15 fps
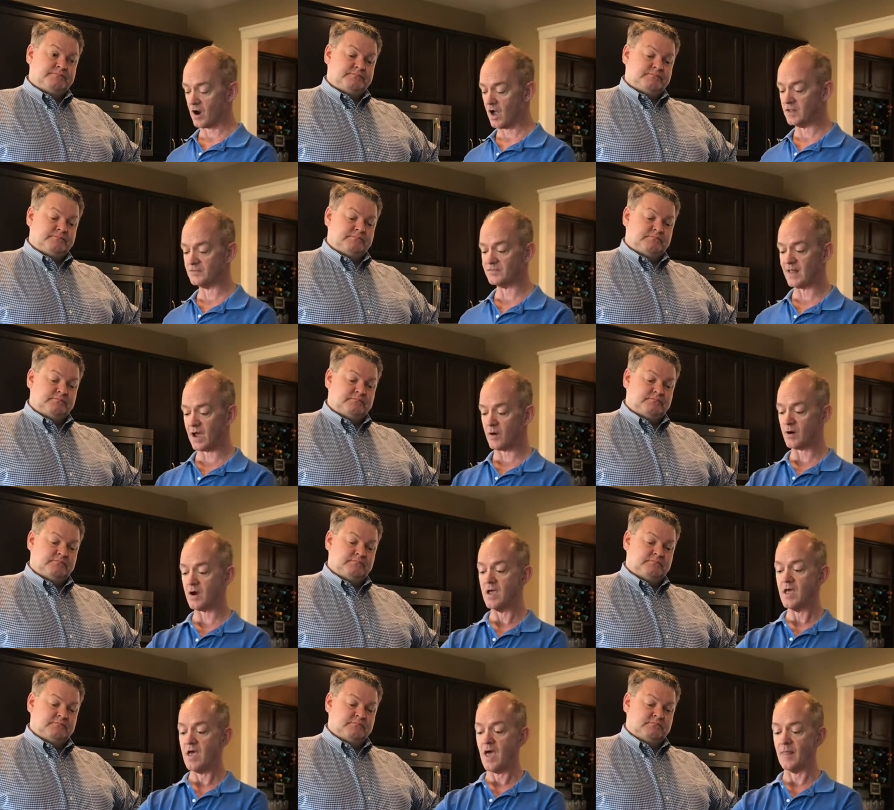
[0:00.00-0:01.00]
Speaker 1: cauliflower
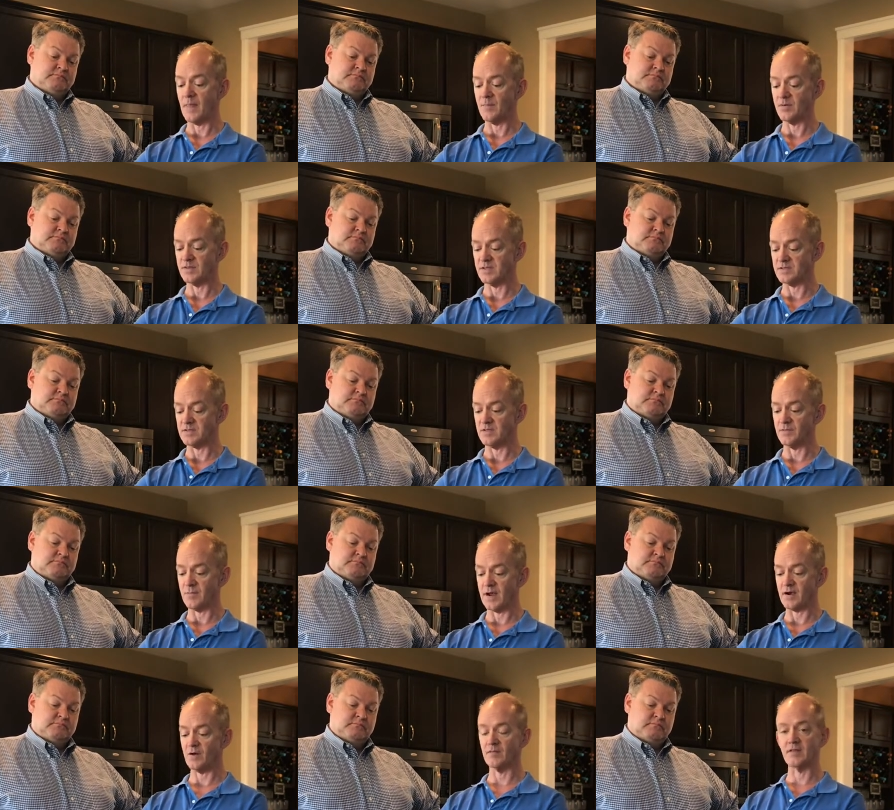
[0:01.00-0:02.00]
and then put this in the
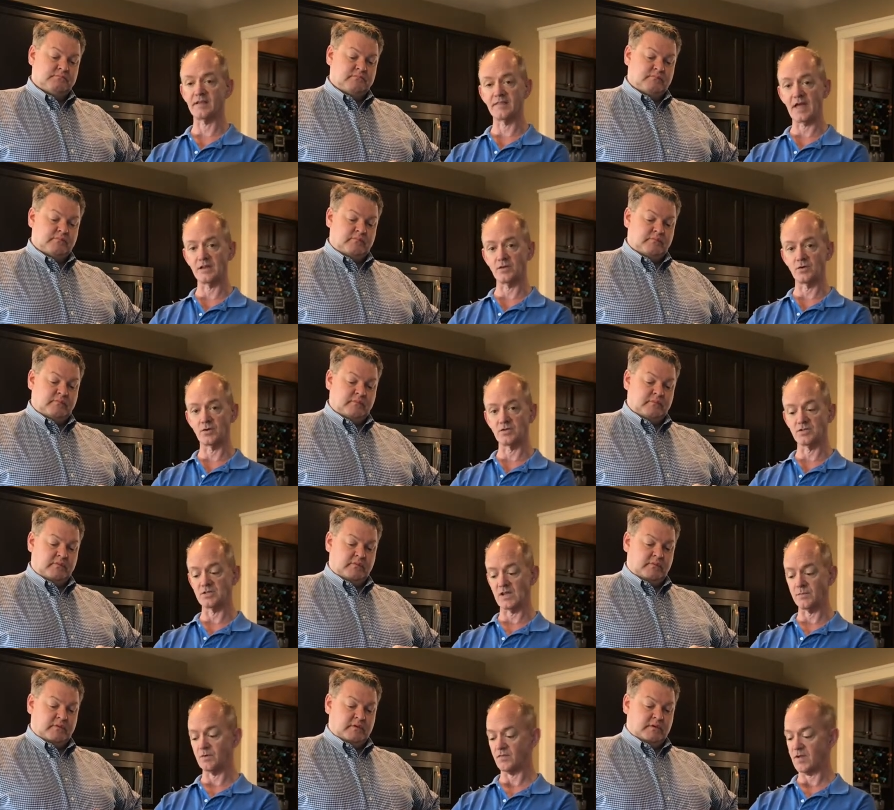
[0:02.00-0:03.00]
microwave like that and you can
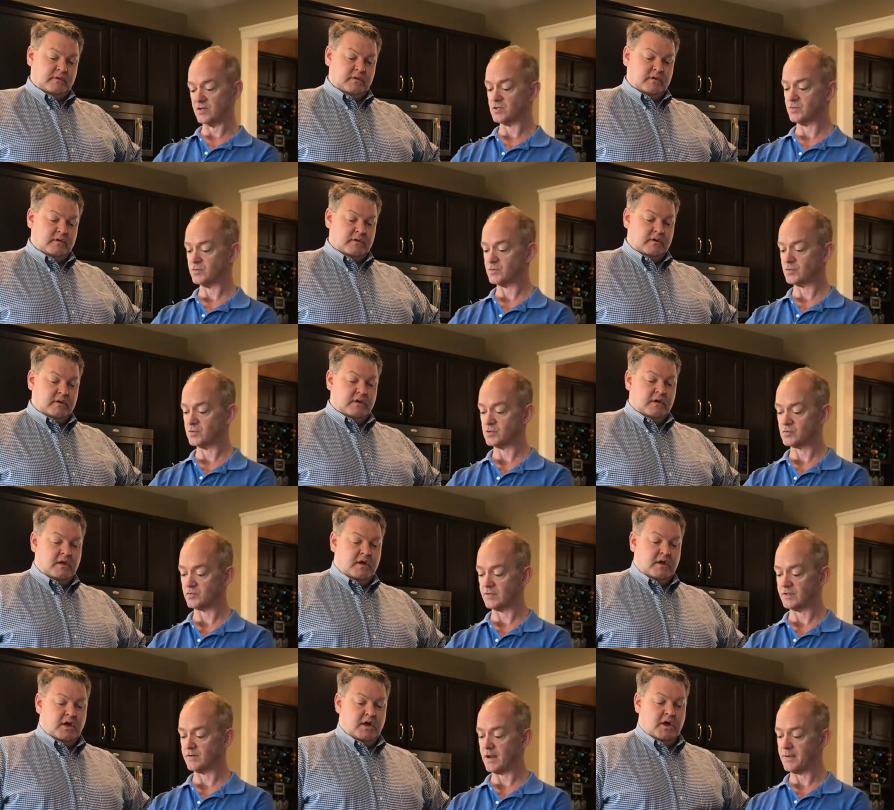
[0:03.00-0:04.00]
steam your vegetables, which is
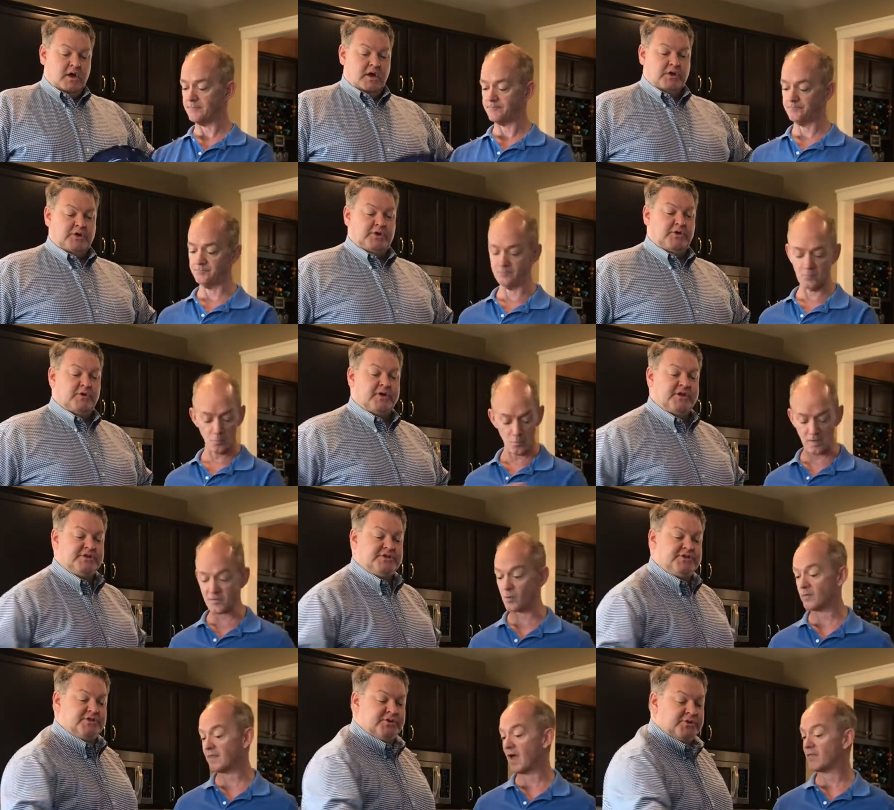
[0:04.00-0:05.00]
really great. You with or
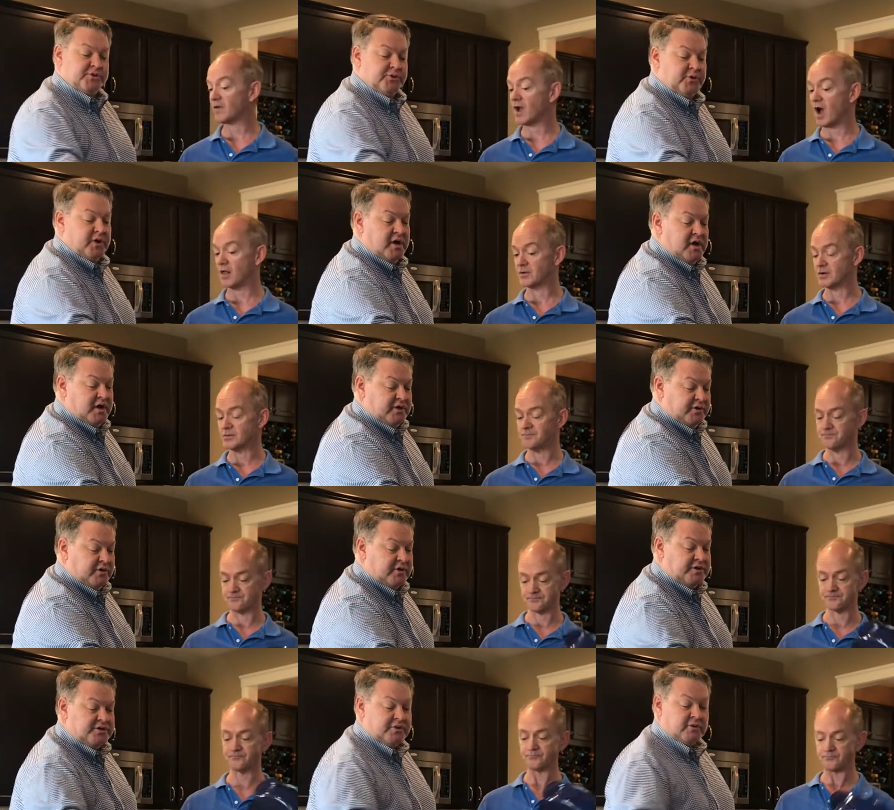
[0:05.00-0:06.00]
without do, the colander.
Speaker 2: You
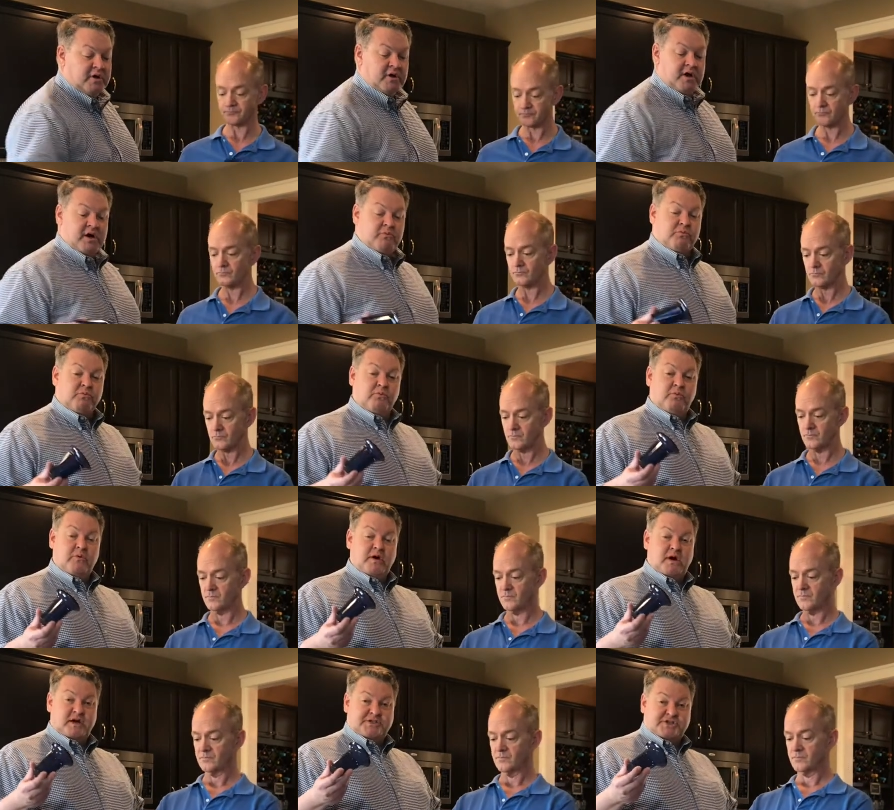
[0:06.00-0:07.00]
can do a, a
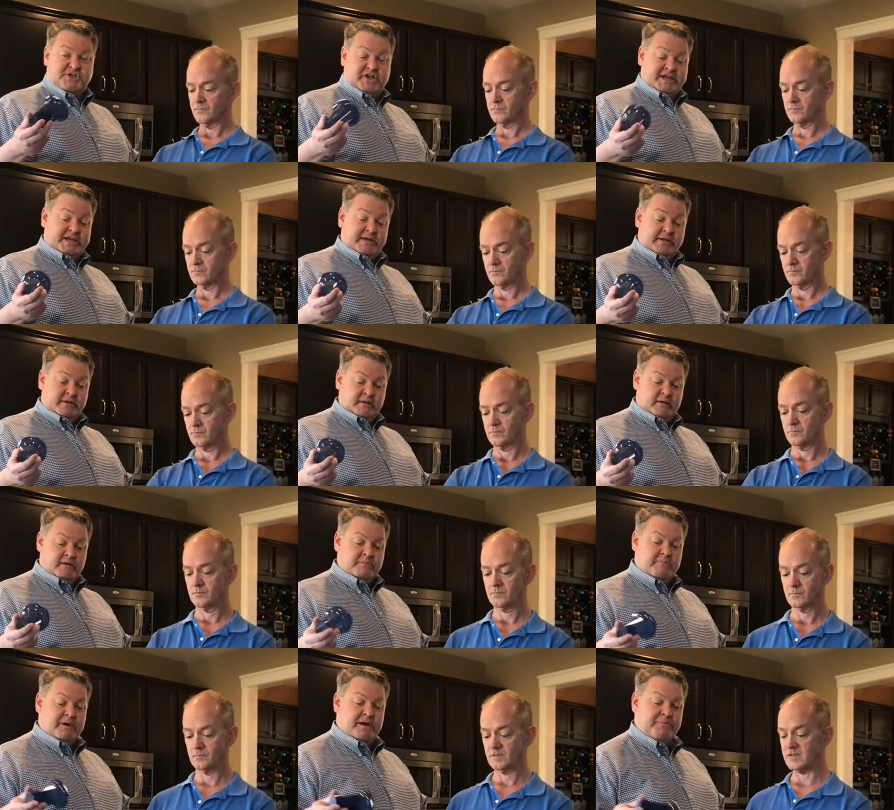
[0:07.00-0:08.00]
a chicken
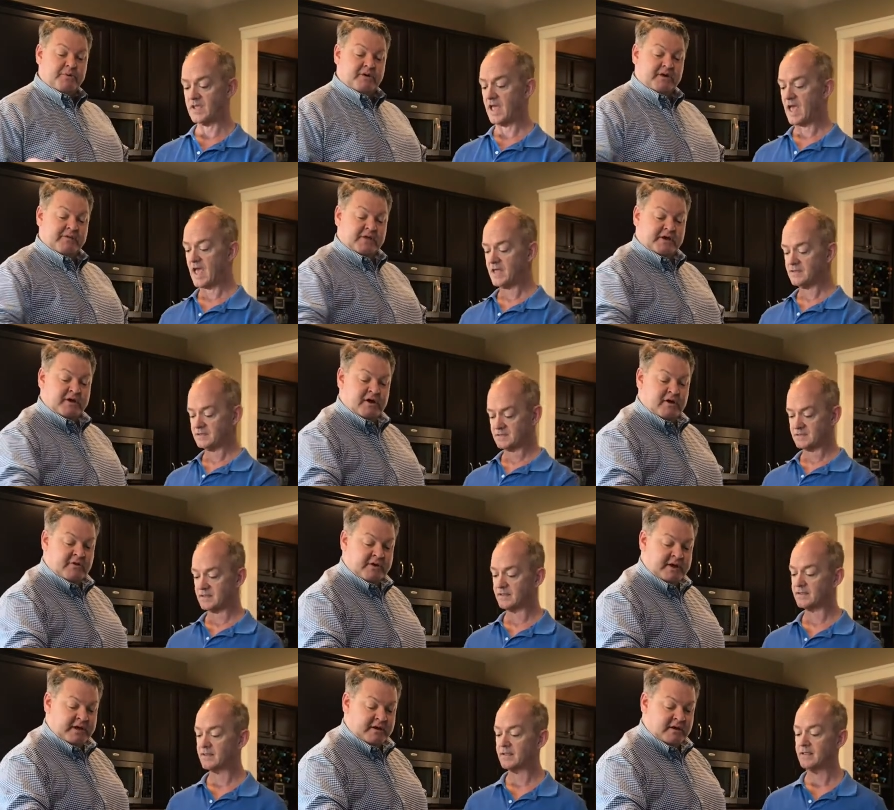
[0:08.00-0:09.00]
by putting yes. the
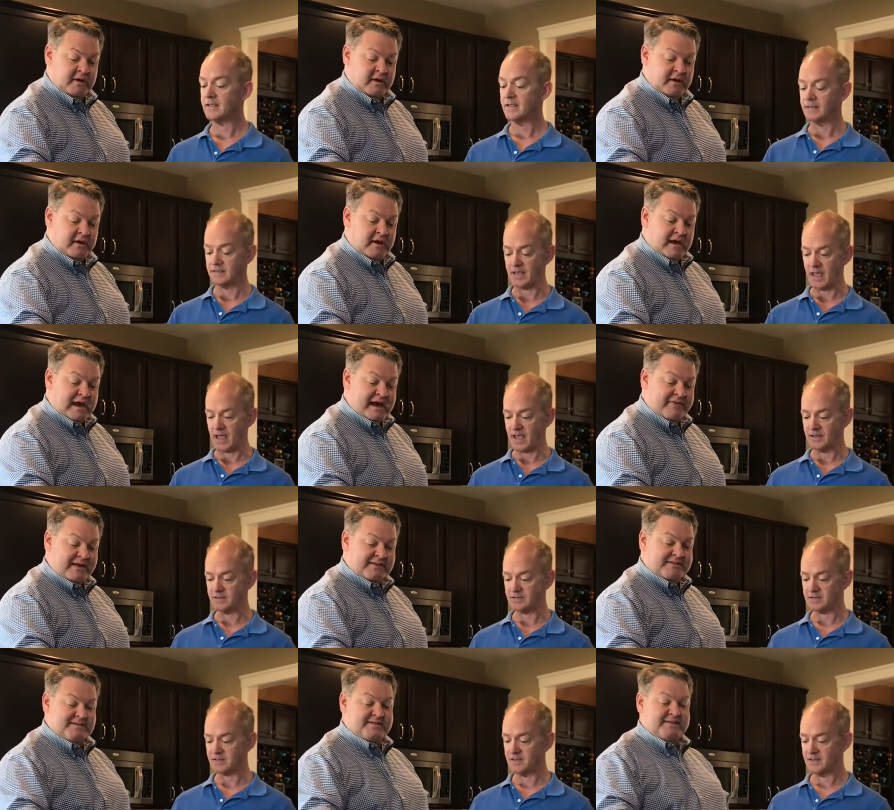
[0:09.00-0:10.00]
cone in, yes. and
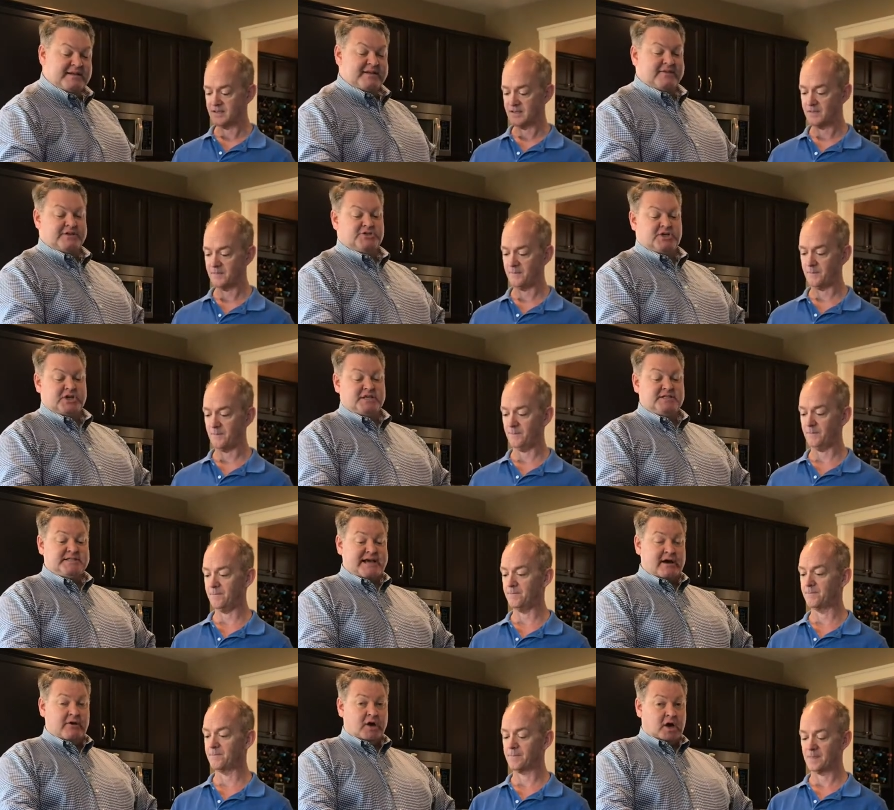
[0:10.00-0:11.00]
then sitting the chicken
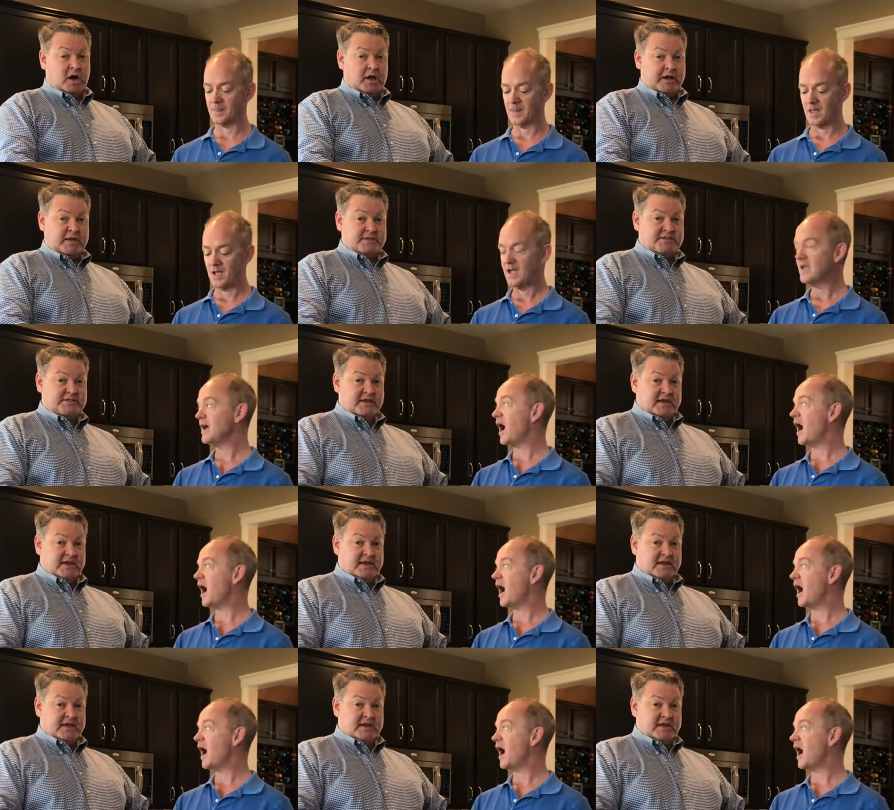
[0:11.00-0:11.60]
down on it,